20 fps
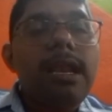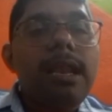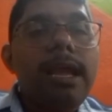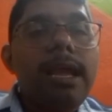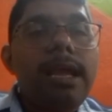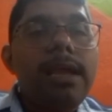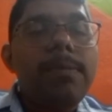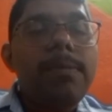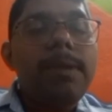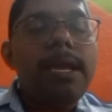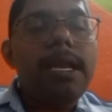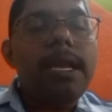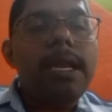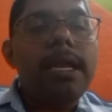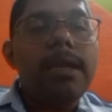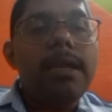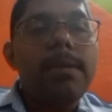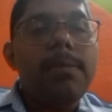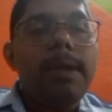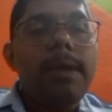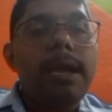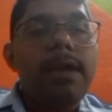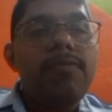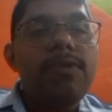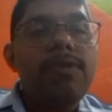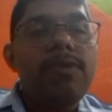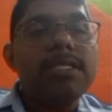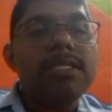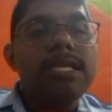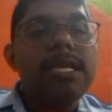layer by layer
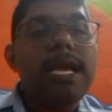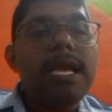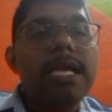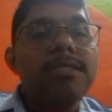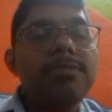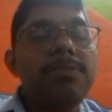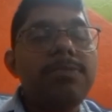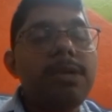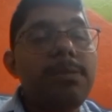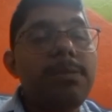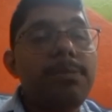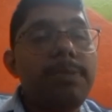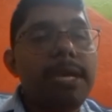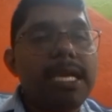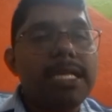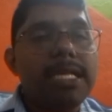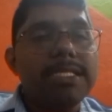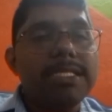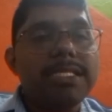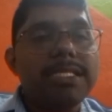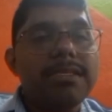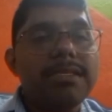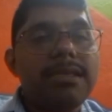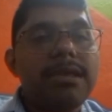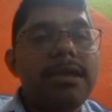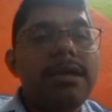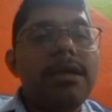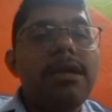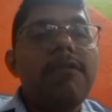manufacturing has been begins.